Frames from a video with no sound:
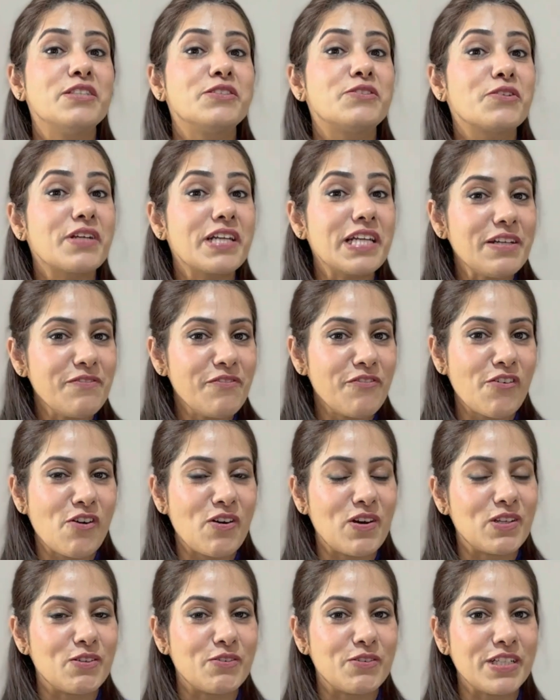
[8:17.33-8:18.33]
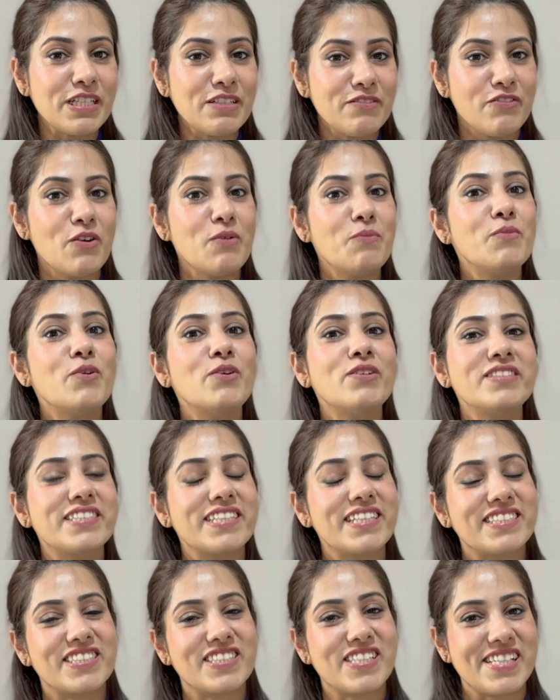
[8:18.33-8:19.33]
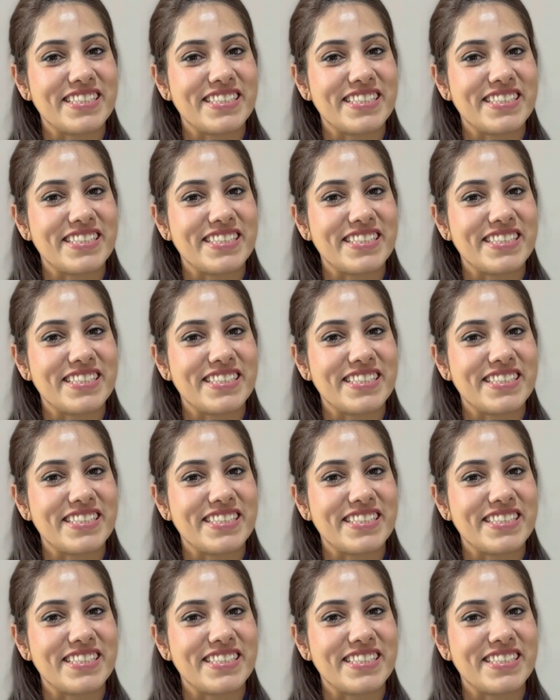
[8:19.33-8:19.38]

to keep following for more such